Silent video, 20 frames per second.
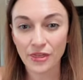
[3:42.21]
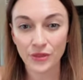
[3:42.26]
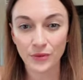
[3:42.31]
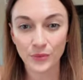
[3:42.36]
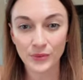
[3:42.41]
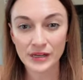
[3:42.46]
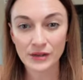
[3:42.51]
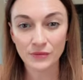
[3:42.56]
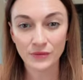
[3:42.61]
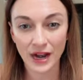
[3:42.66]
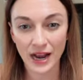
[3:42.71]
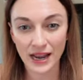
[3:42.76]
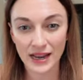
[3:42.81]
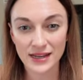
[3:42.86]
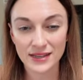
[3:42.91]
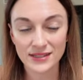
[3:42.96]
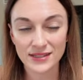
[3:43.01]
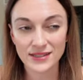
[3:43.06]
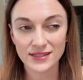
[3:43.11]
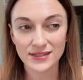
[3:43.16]
3
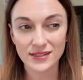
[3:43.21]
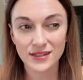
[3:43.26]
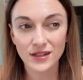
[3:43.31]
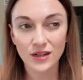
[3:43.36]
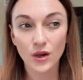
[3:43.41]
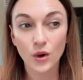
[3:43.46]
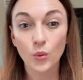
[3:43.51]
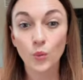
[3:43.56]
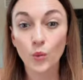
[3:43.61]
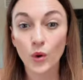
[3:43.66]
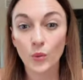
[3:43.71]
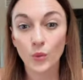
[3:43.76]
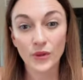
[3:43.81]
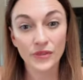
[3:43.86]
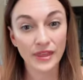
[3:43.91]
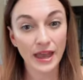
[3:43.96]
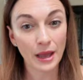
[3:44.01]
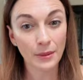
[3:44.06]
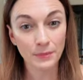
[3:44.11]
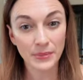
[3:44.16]
rides, what would
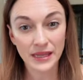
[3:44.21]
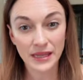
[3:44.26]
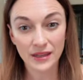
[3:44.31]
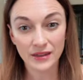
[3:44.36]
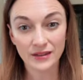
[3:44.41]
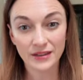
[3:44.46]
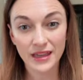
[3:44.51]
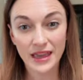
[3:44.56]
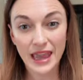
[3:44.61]
that be?